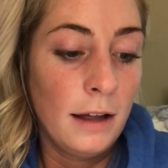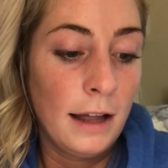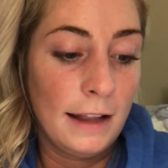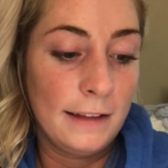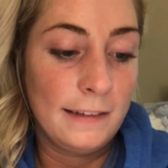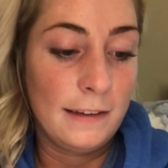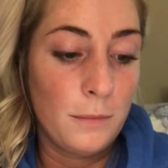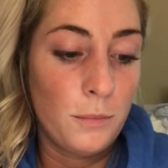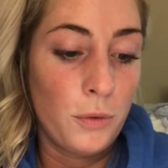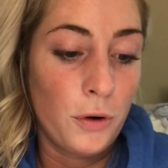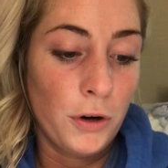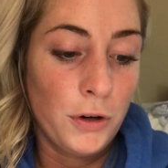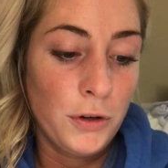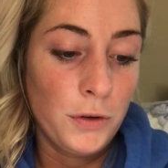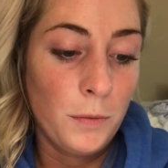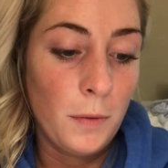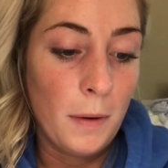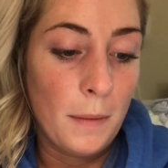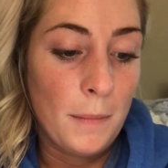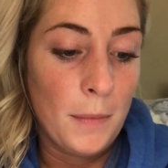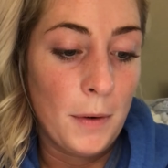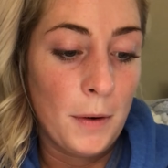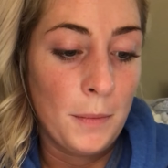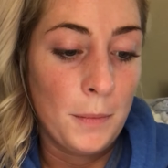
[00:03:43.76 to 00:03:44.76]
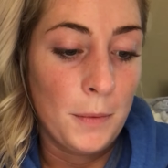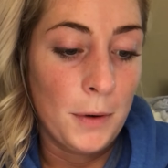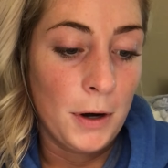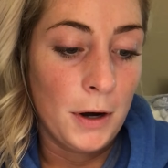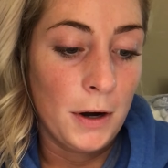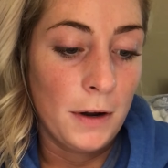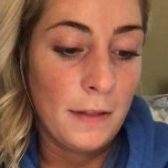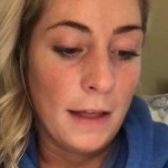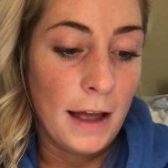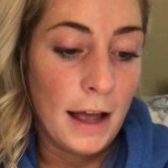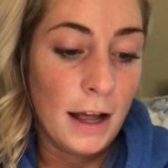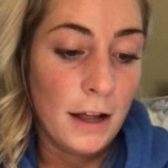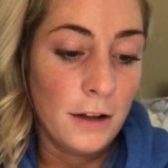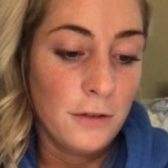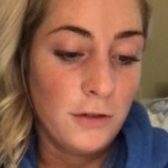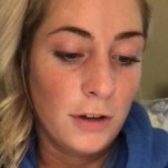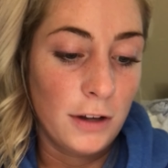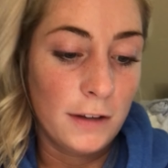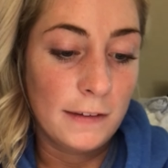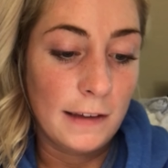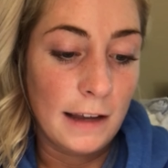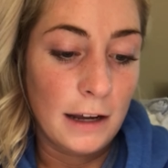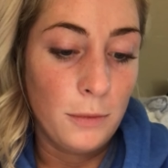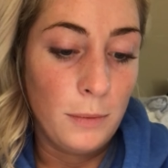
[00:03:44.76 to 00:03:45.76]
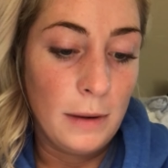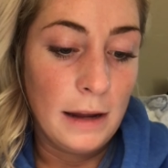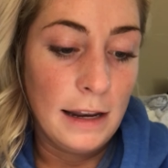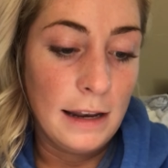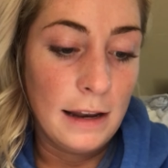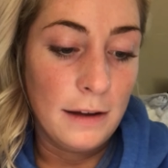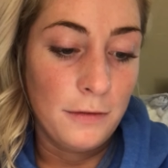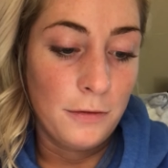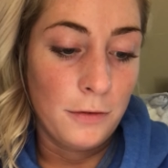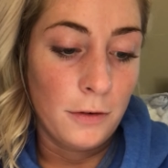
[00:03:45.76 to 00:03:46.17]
It's important to remember that just like we